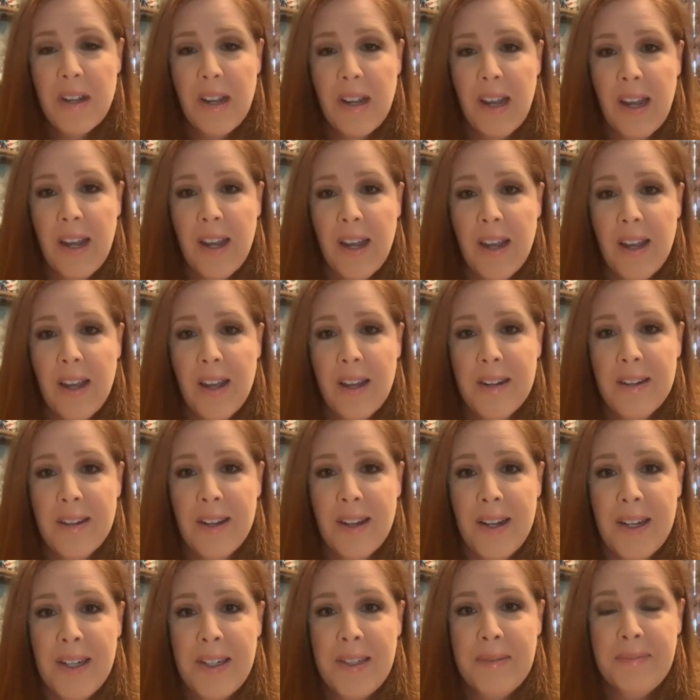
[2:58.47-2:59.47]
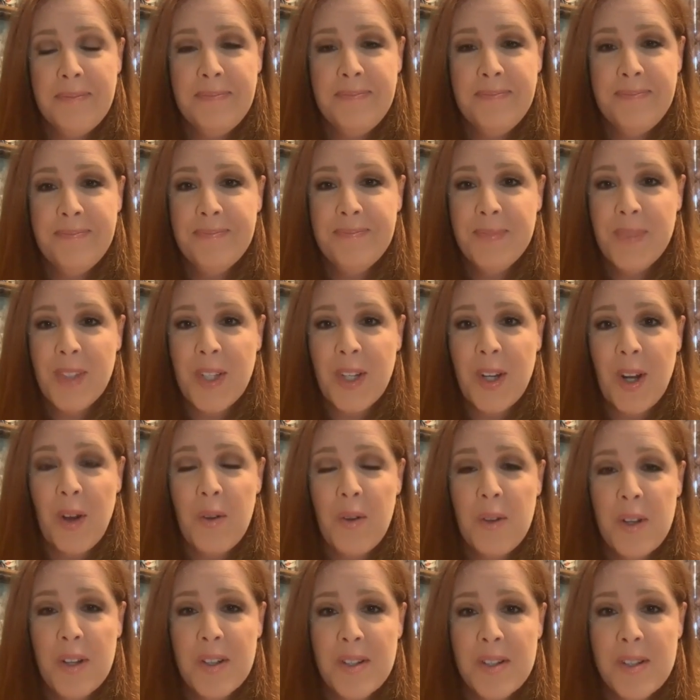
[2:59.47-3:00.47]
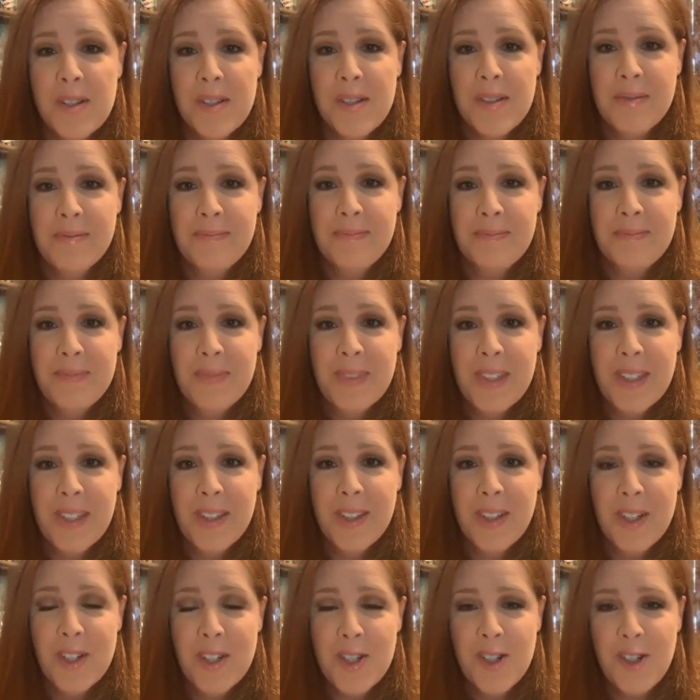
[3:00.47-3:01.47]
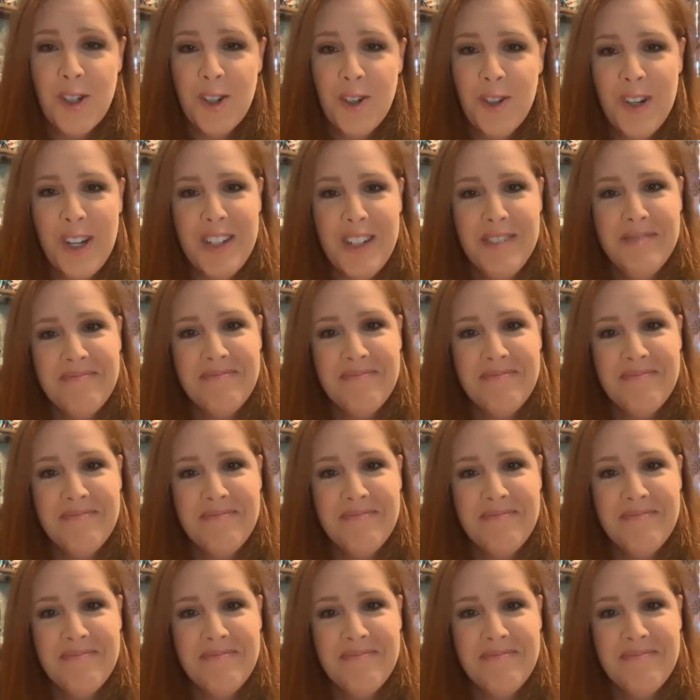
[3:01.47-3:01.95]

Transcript: And, let's do it.